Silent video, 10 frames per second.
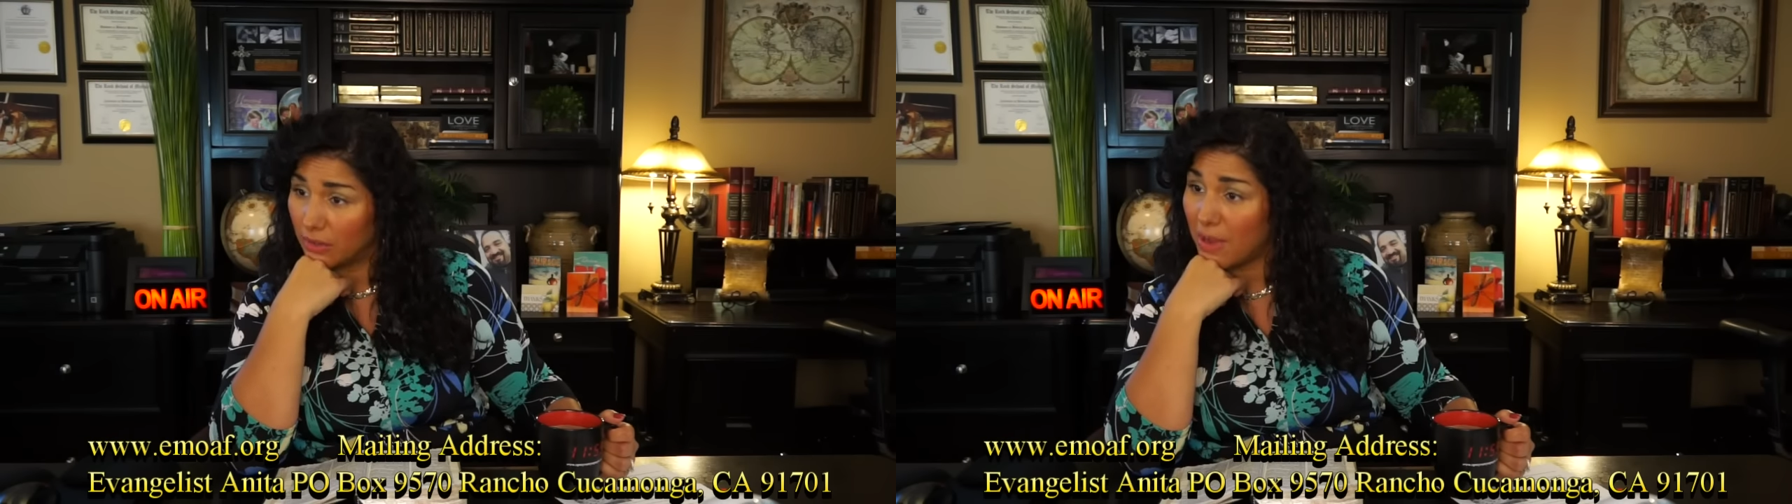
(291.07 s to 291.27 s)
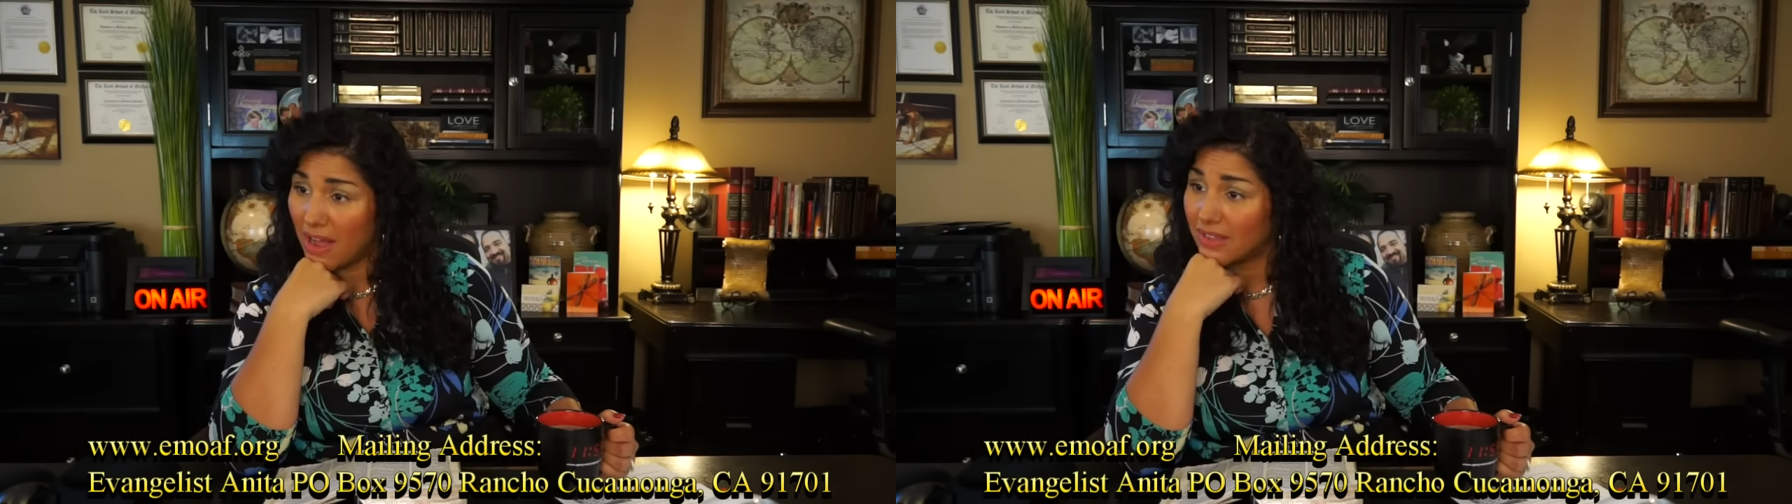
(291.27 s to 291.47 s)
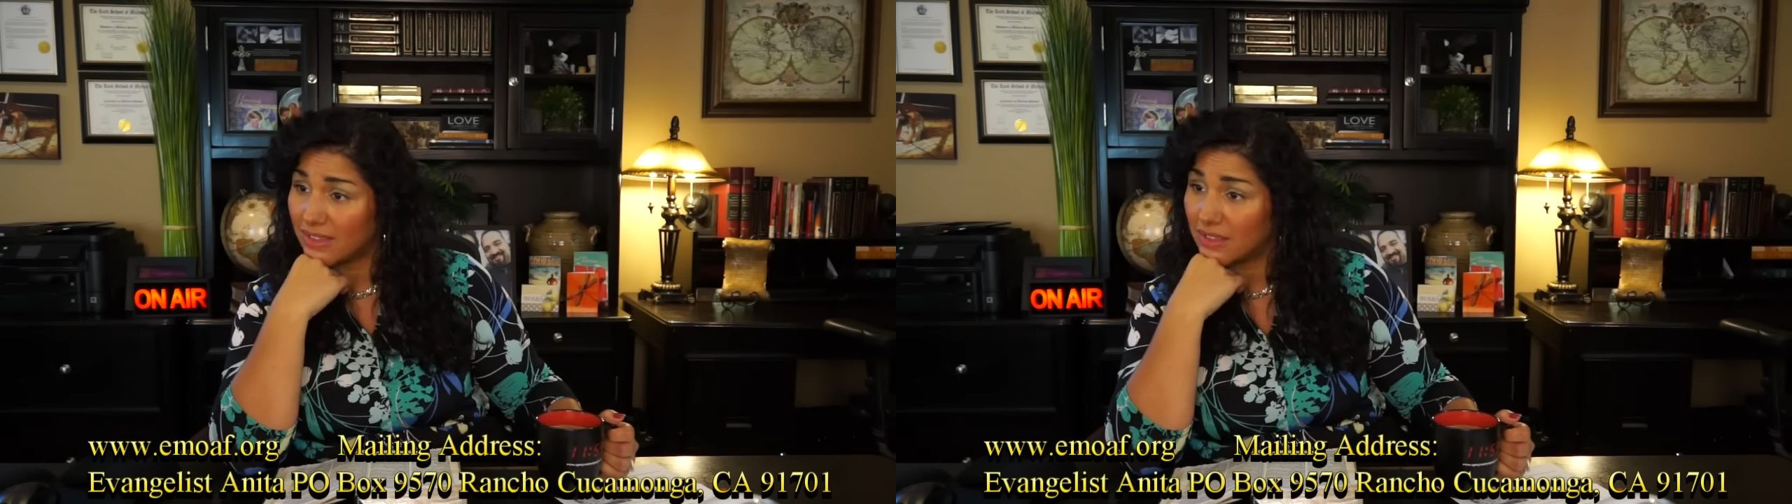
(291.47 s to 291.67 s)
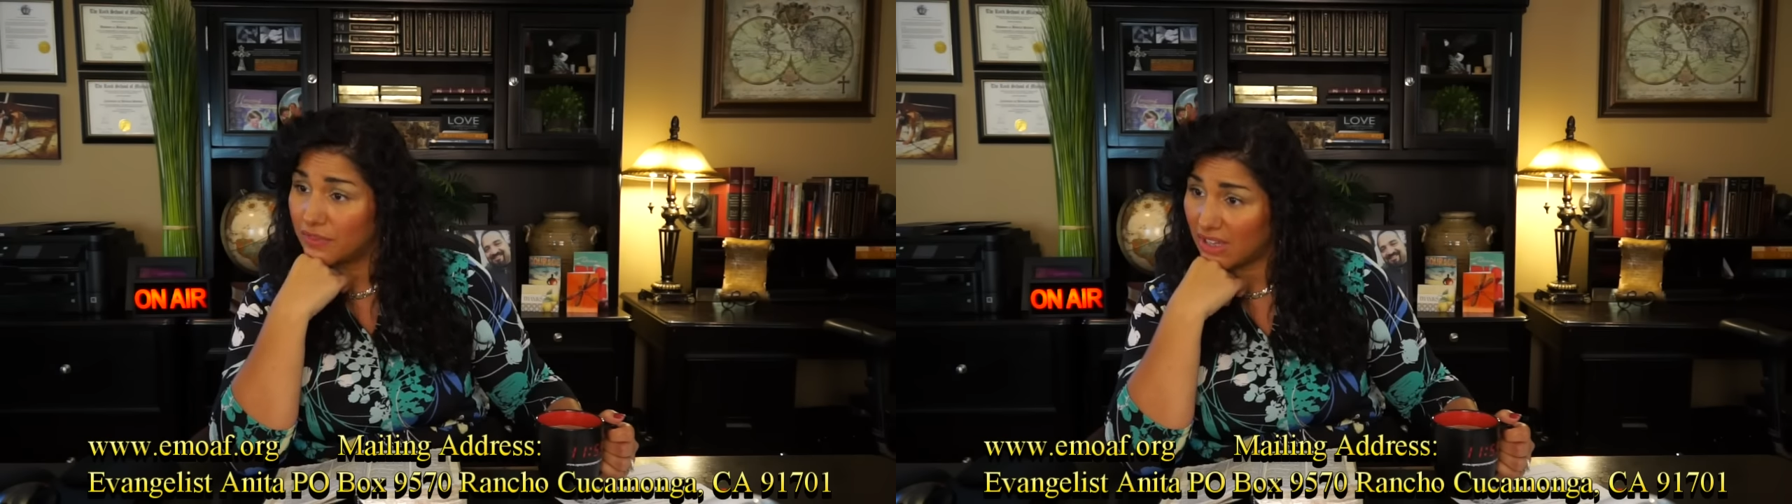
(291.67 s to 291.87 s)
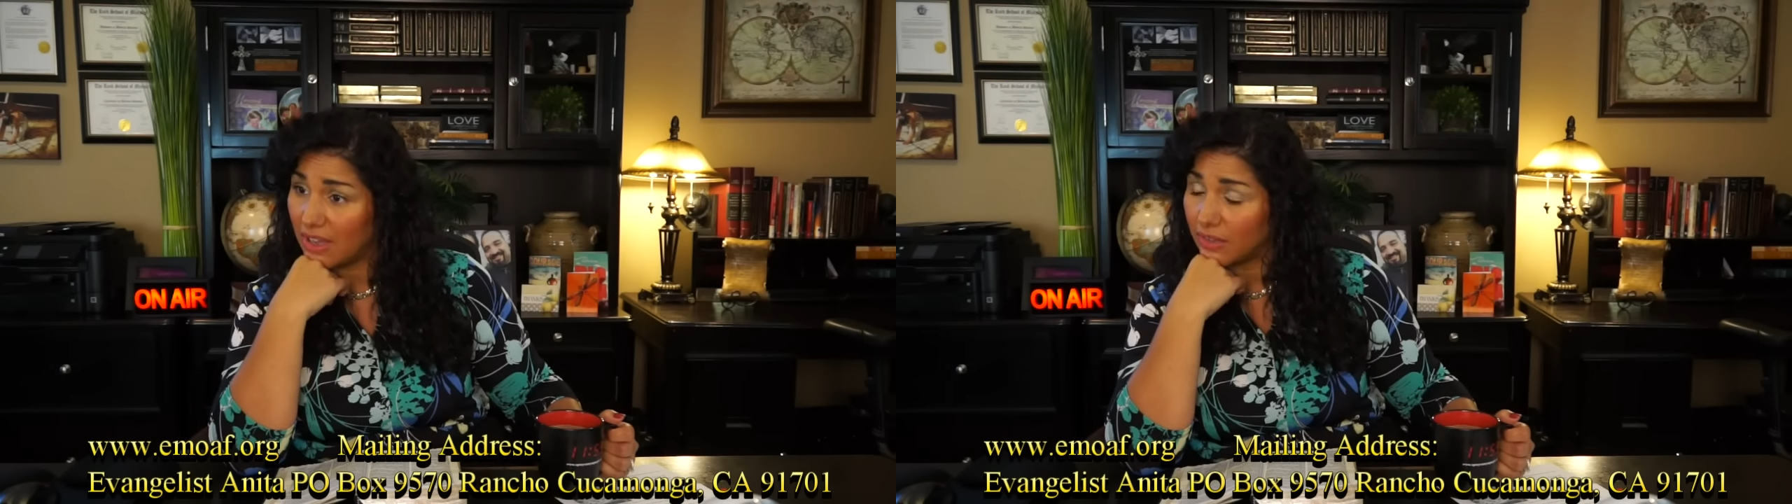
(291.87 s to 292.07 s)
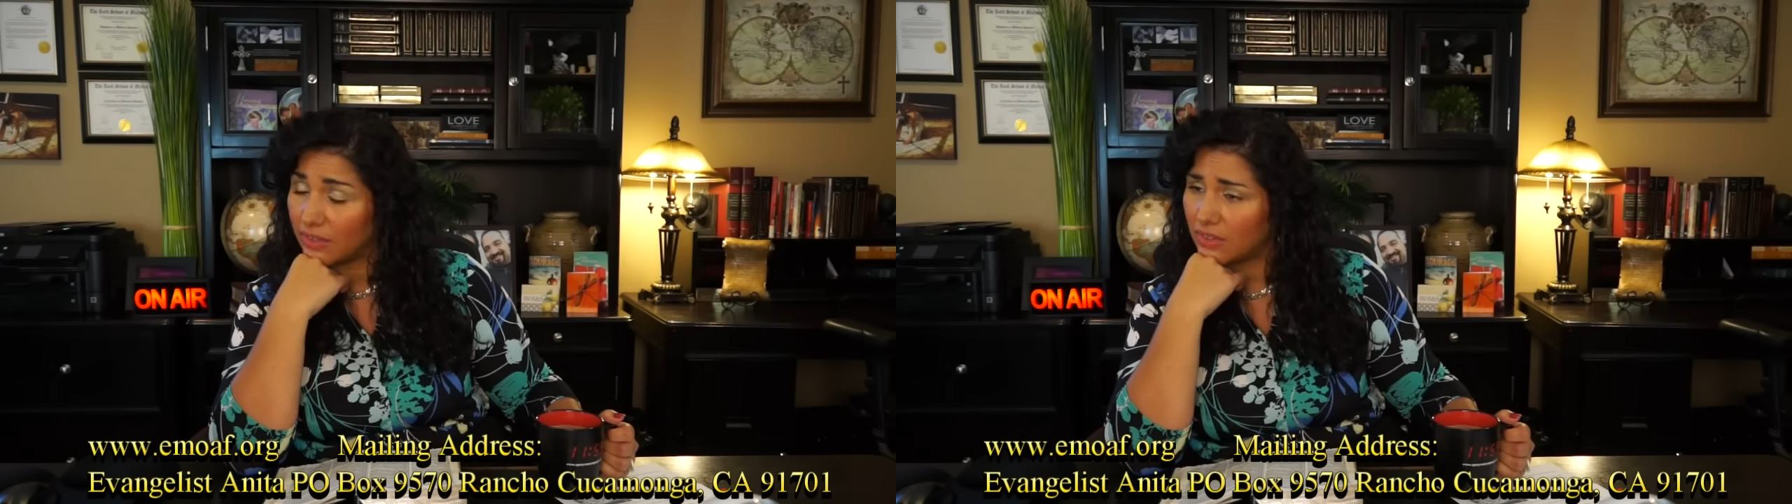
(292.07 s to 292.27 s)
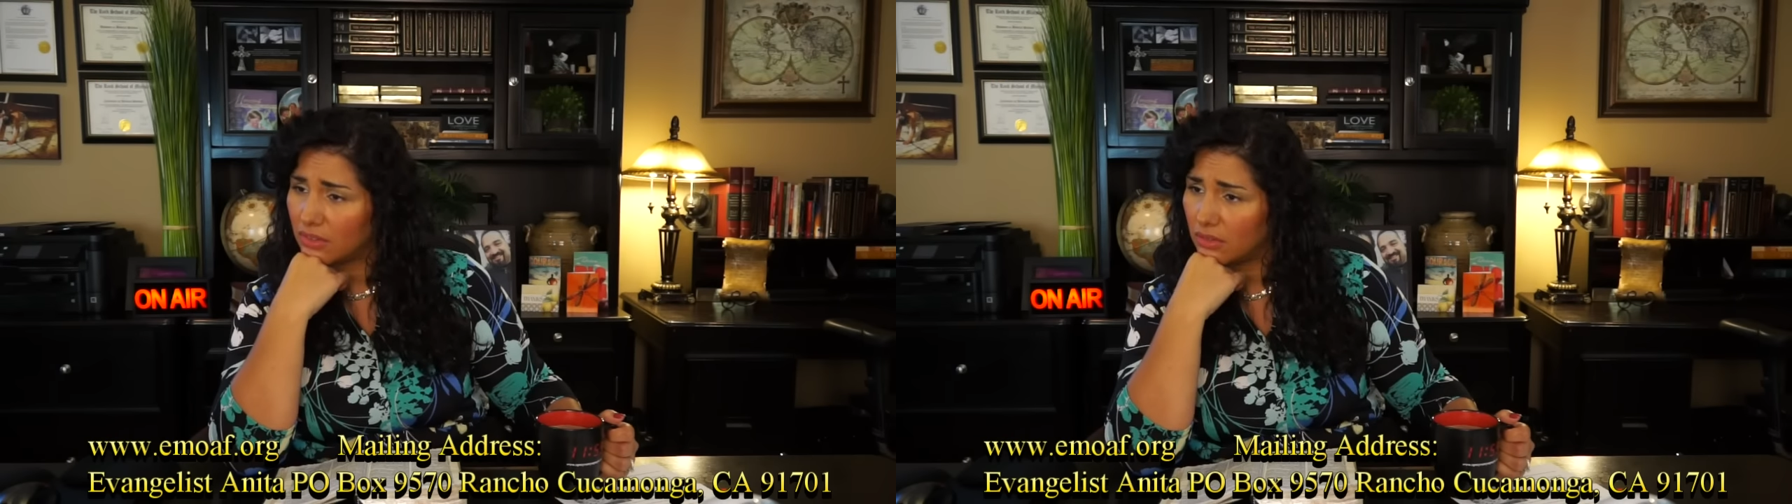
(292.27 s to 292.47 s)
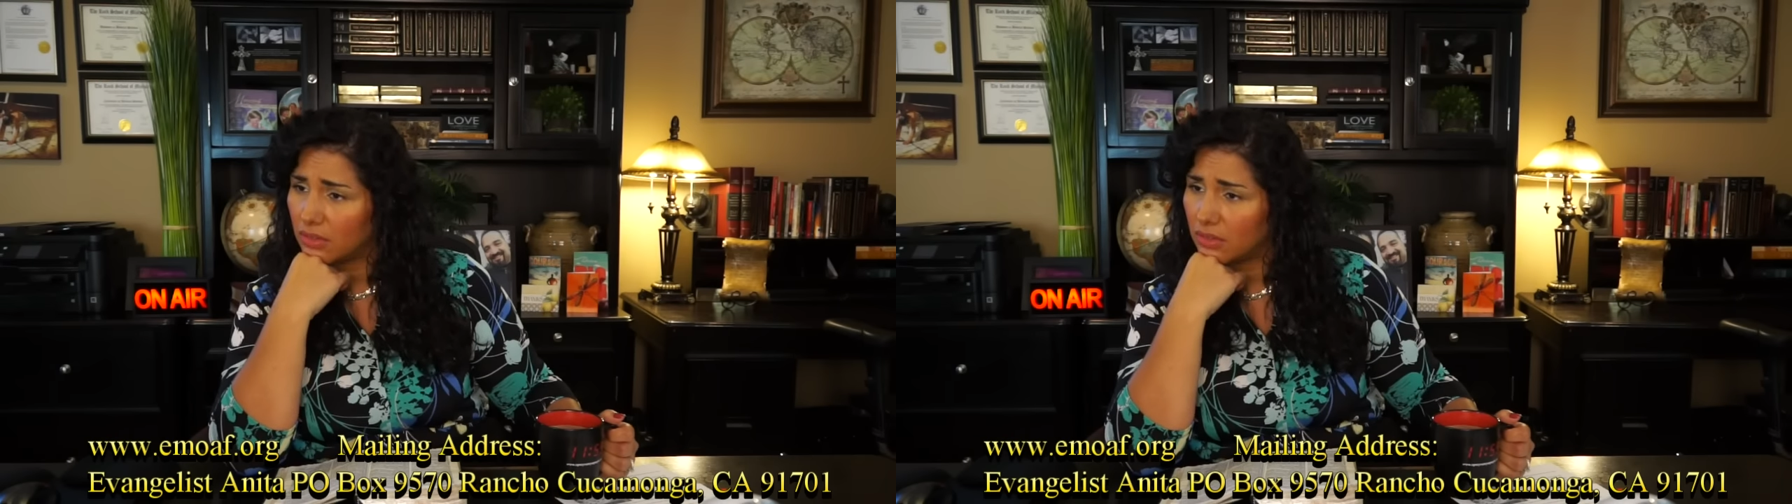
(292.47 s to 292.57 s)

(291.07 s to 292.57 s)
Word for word: the positive test